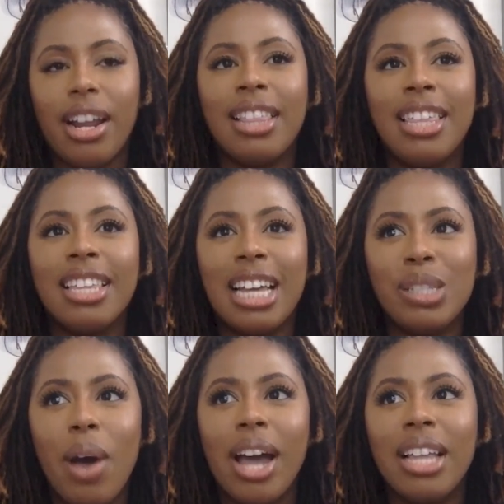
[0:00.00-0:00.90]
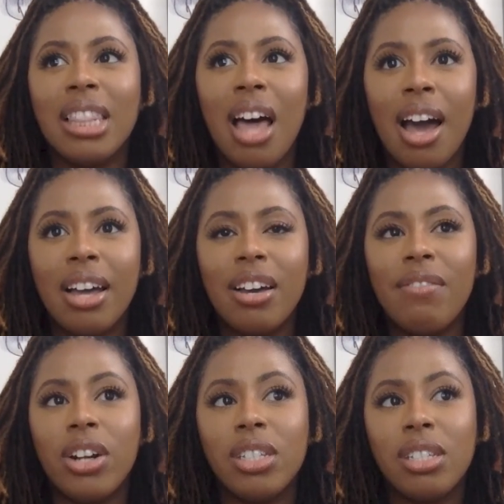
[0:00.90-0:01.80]
And I think that's why a lot of
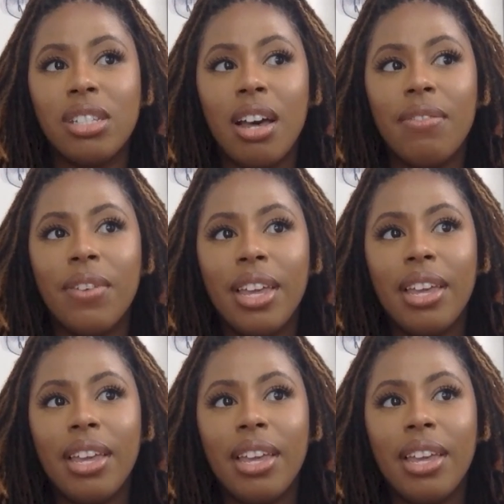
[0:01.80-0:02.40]
our stuff,